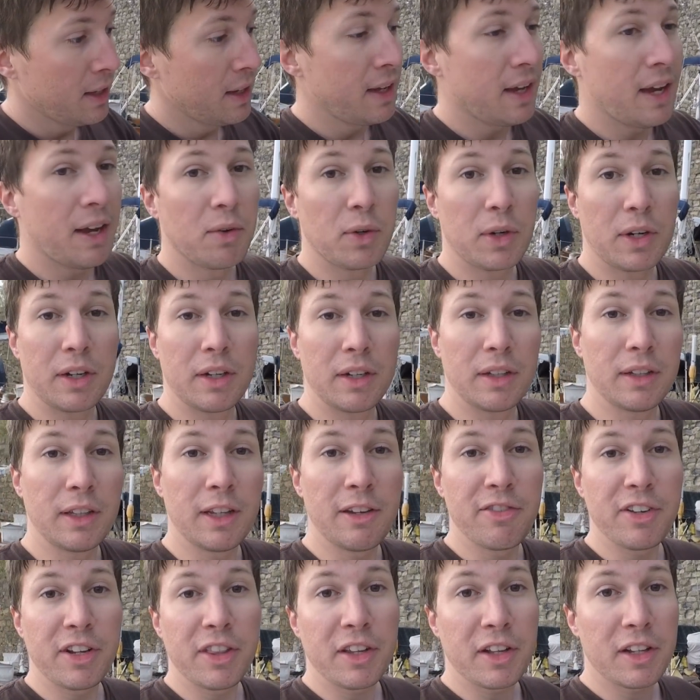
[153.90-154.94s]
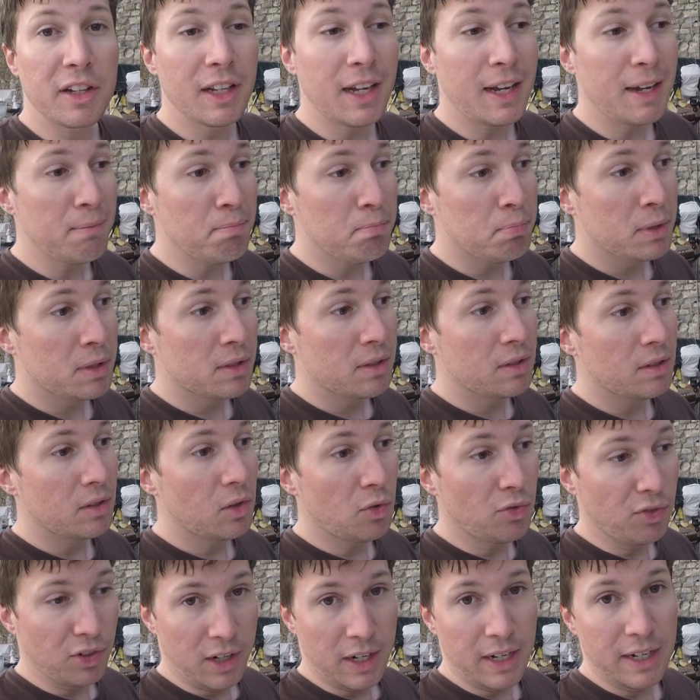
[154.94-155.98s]
And we're gonna leave it in the clamps
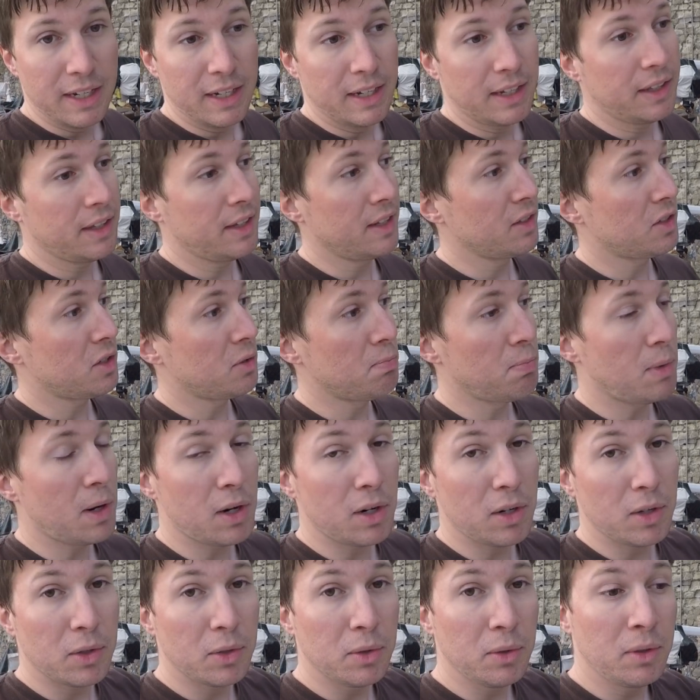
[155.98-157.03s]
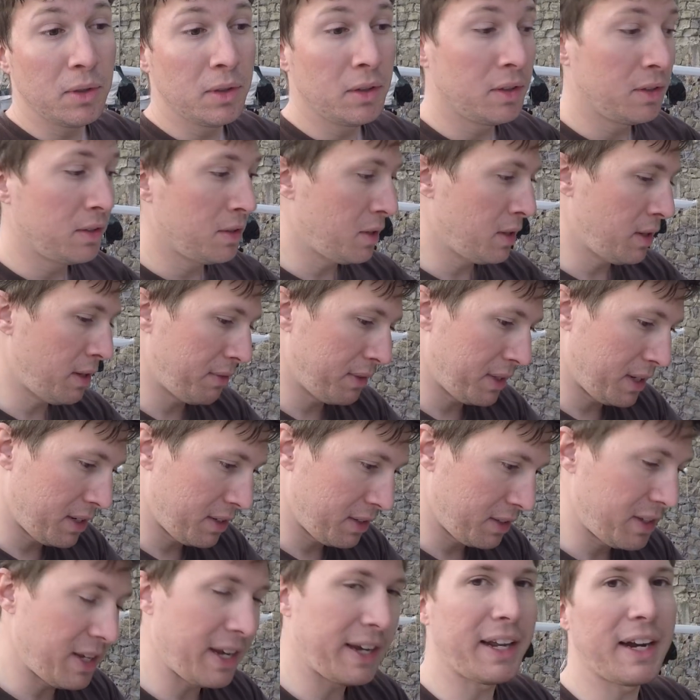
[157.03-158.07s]
overnight, and then tomorrow I'm gonna
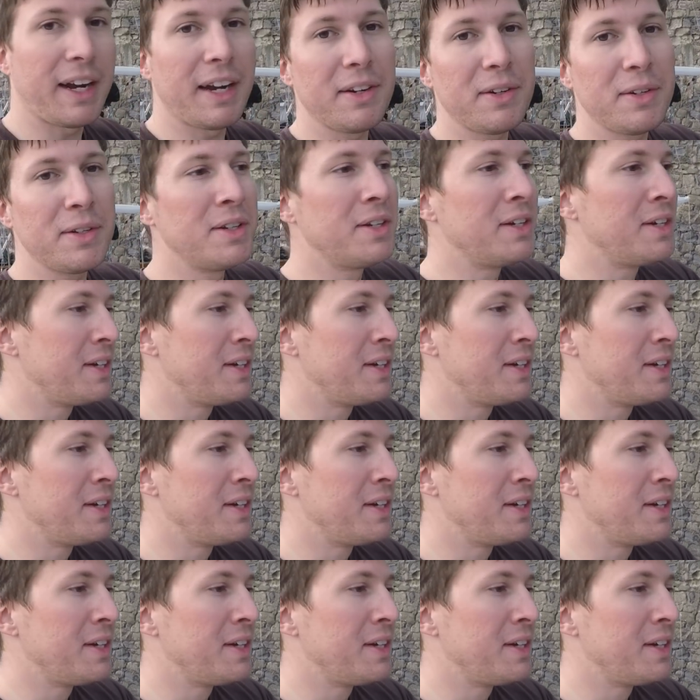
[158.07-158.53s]
take it out,